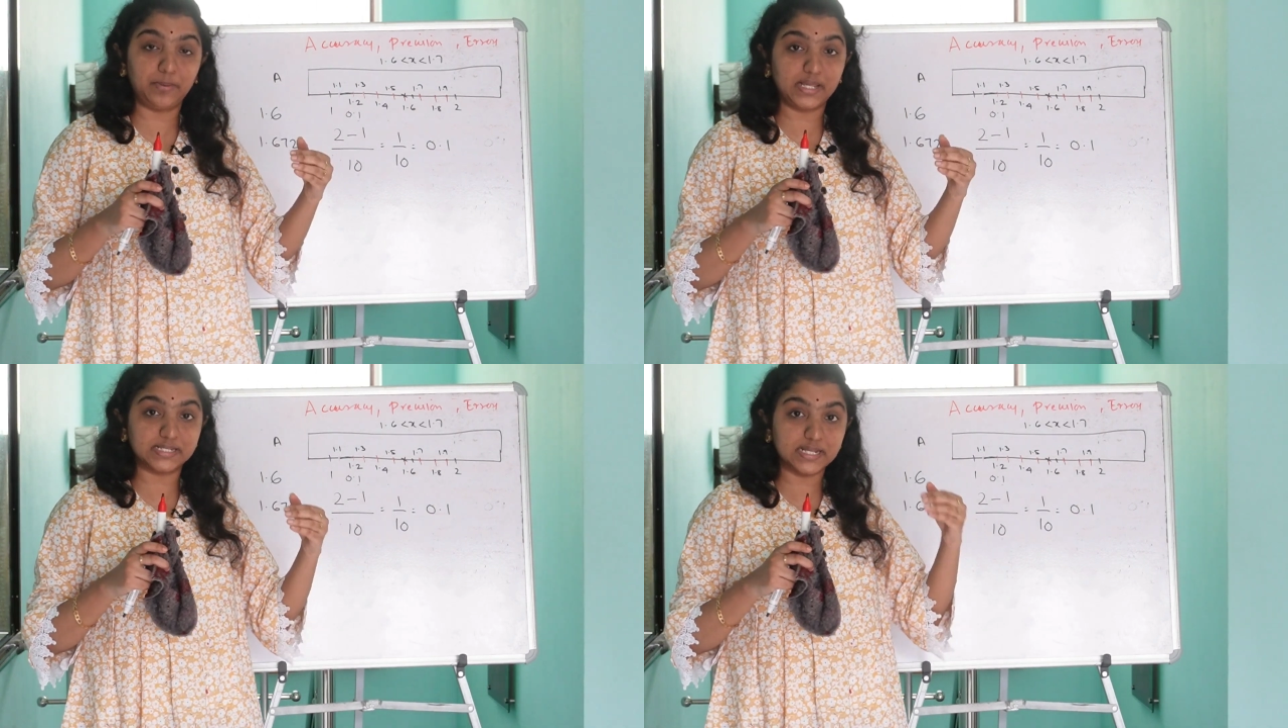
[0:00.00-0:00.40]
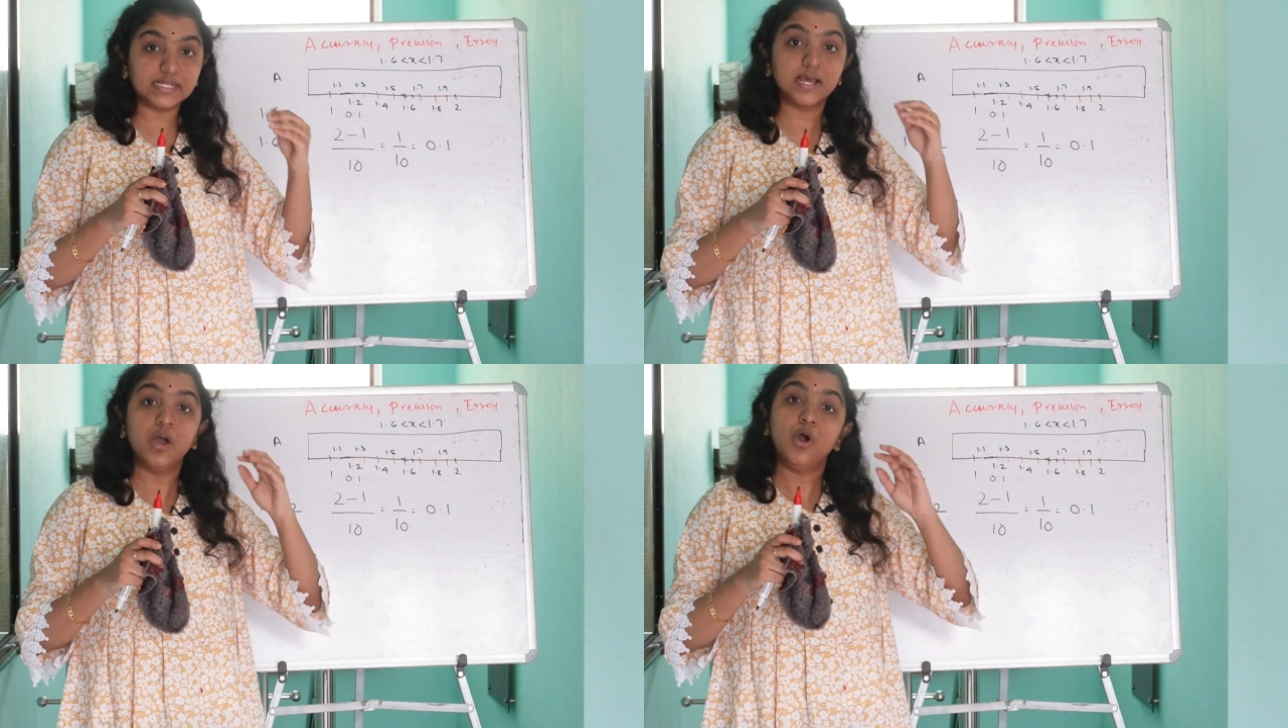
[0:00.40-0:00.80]

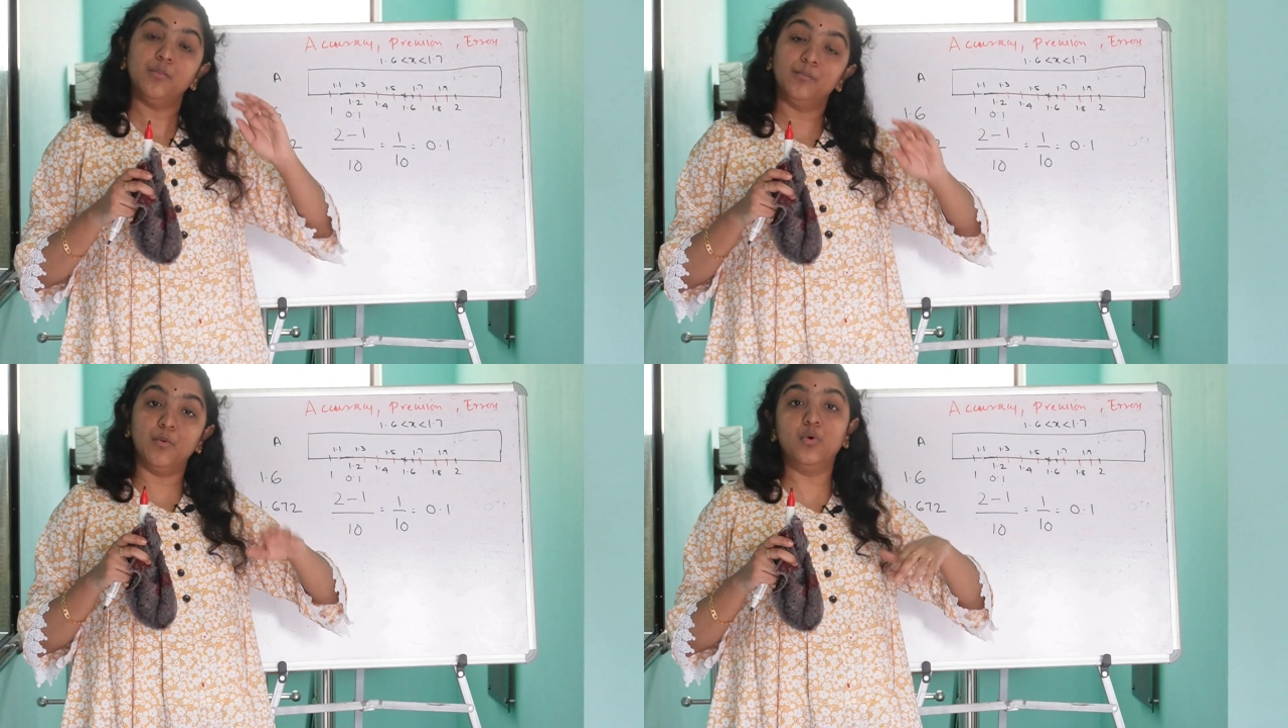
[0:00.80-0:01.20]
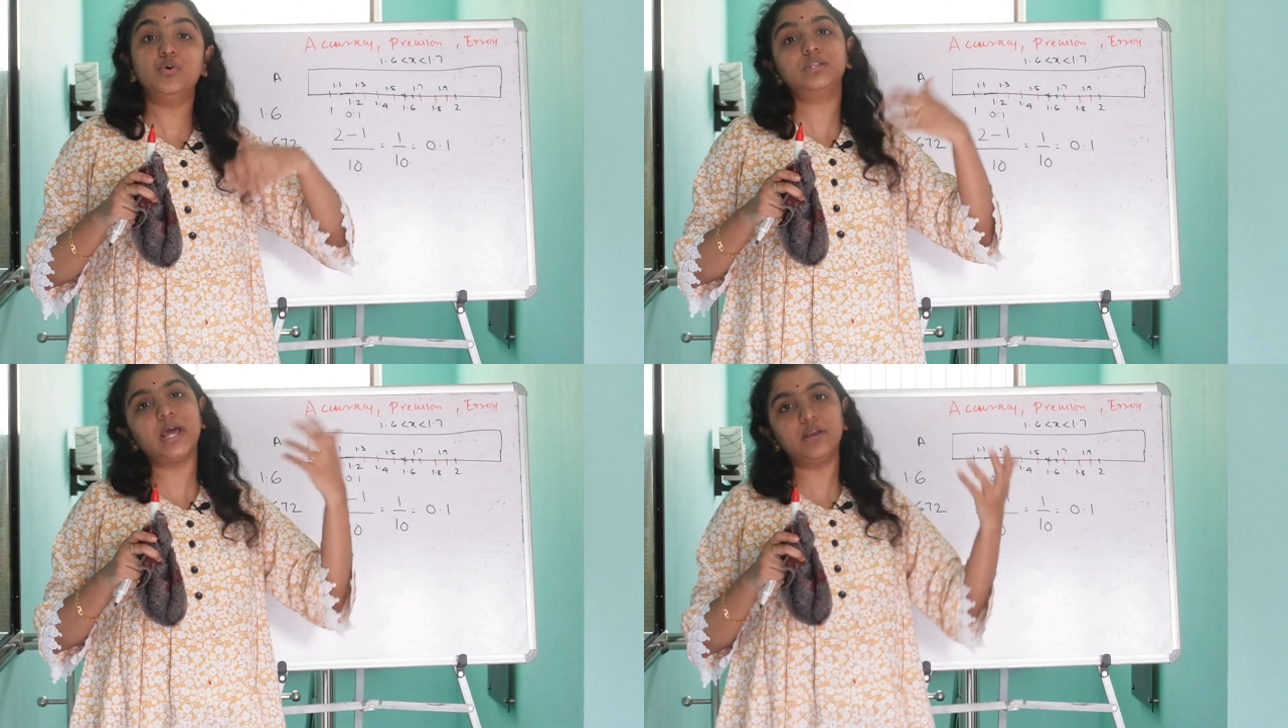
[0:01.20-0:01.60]
places
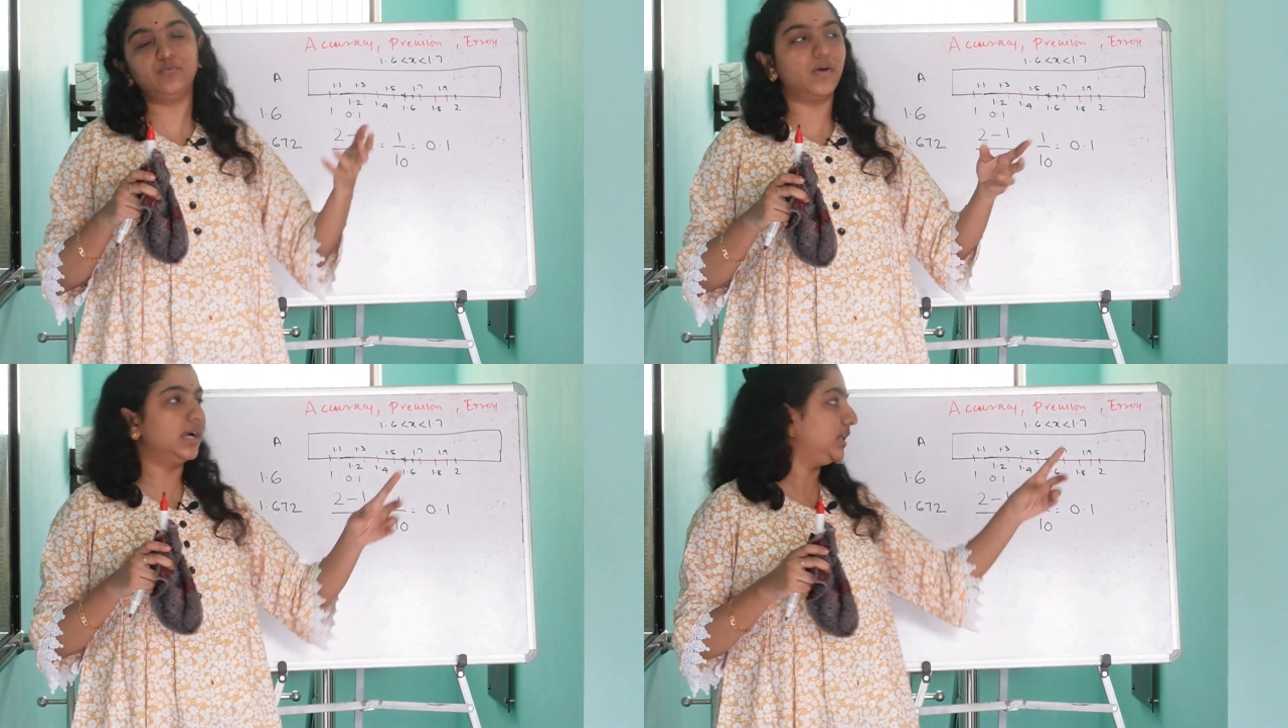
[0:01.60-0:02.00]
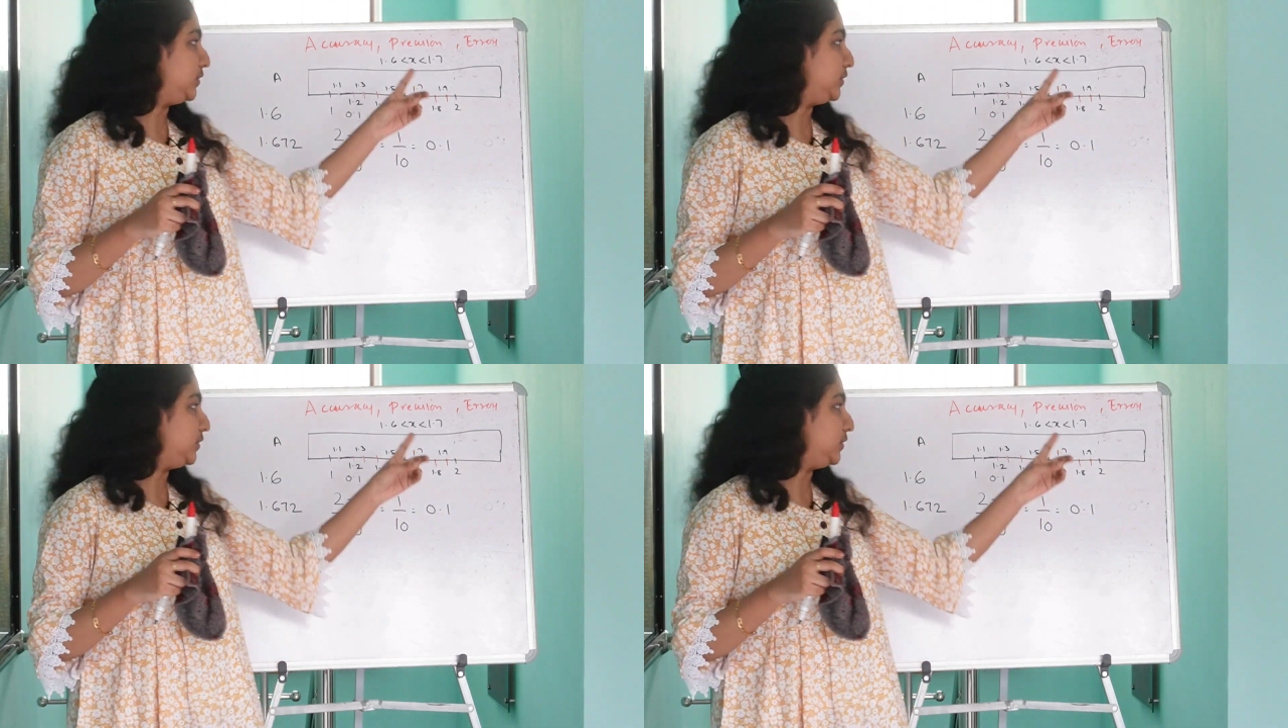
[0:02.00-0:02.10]
more than 1